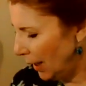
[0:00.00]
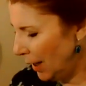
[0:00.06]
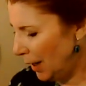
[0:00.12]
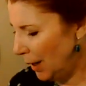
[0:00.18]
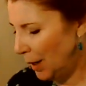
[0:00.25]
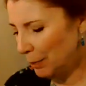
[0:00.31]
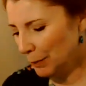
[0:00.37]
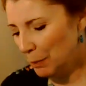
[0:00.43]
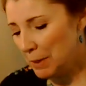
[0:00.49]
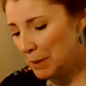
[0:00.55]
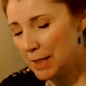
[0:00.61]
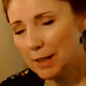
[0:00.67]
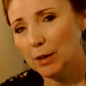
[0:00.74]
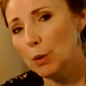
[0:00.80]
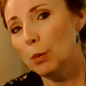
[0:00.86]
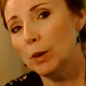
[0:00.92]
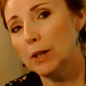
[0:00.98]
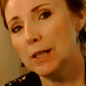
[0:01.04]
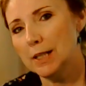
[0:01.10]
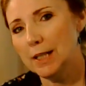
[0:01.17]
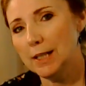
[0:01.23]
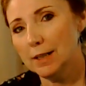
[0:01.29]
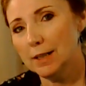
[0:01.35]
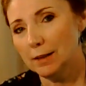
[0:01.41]
Um, let me tell you what you
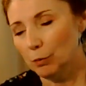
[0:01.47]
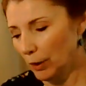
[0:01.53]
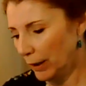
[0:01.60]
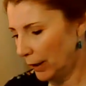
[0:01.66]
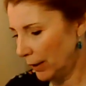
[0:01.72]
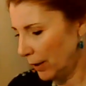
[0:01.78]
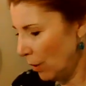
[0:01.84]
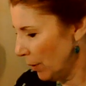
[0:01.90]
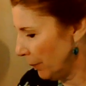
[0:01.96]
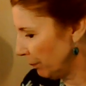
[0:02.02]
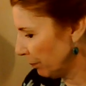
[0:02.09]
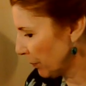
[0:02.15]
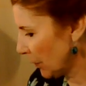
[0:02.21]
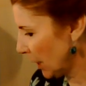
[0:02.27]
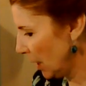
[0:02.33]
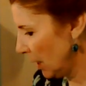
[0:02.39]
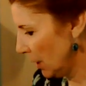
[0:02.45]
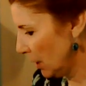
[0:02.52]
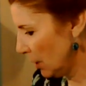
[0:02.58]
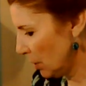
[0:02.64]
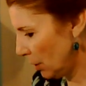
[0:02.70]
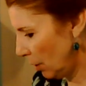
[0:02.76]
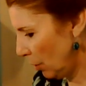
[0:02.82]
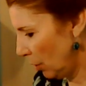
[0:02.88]
need and we'll get going.
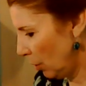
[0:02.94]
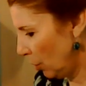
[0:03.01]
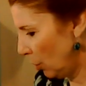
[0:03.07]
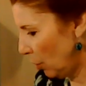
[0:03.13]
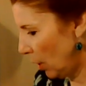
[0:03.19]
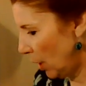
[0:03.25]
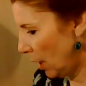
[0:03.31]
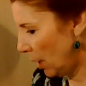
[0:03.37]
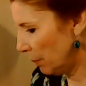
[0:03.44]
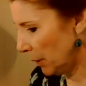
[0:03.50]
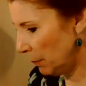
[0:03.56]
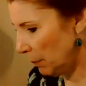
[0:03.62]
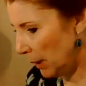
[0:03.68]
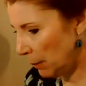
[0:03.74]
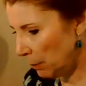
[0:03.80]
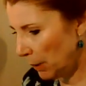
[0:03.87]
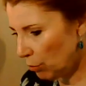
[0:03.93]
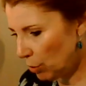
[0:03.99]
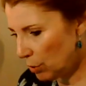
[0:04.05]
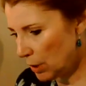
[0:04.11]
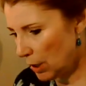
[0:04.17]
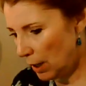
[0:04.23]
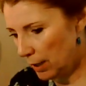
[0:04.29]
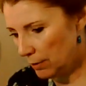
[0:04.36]
So uh, I'm going to make my
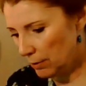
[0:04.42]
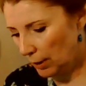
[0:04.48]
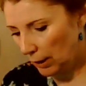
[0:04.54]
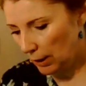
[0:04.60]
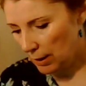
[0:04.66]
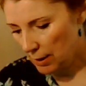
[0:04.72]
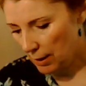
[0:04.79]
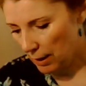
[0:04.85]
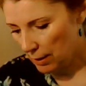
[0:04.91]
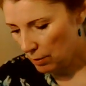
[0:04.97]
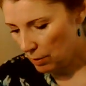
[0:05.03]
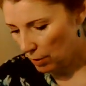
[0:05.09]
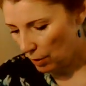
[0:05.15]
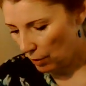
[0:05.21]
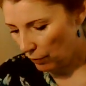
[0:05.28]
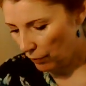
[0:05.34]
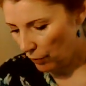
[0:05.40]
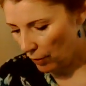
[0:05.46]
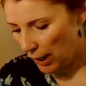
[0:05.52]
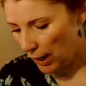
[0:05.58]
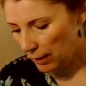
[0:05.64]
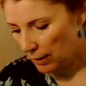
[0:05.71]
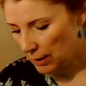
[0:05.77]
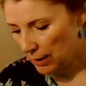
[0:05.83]
croutons, like I said. So for
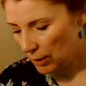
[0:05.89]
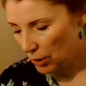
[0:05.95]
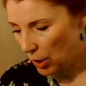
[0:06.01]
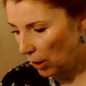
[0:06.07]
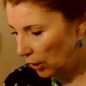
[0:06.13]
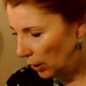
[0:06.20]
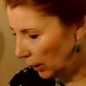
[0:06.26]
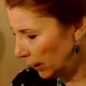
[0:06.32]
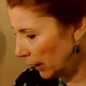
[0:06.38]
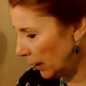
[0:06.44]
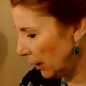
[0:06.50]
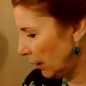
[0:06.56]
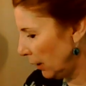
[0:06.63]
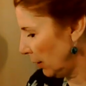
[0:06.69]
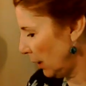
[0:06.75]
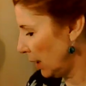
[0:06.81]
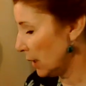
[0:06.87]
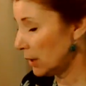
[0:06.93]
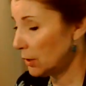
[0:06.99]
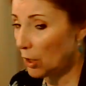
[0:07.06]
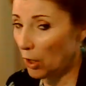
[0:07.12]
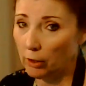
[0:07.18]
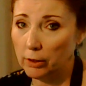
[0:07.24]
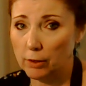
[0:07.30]
that, I need garlic. I need
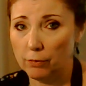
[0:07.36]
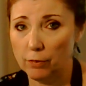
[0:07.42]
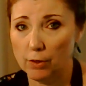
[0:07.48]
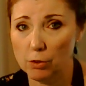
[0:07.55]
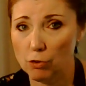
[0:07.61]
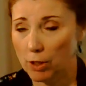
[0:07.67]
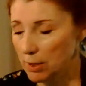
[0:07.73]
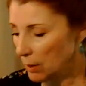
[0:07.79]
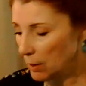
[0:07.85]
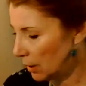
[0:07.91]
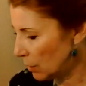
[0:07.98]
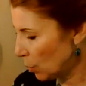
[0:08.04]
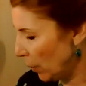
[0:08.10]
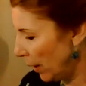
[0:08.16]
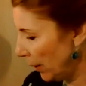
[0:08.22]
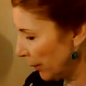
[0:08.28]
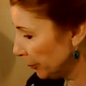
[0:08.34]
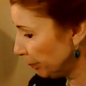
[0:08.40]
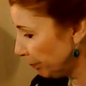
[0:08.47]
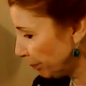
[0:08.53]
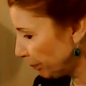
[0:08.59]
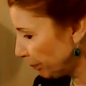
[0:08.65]
garlic for the dressing as well.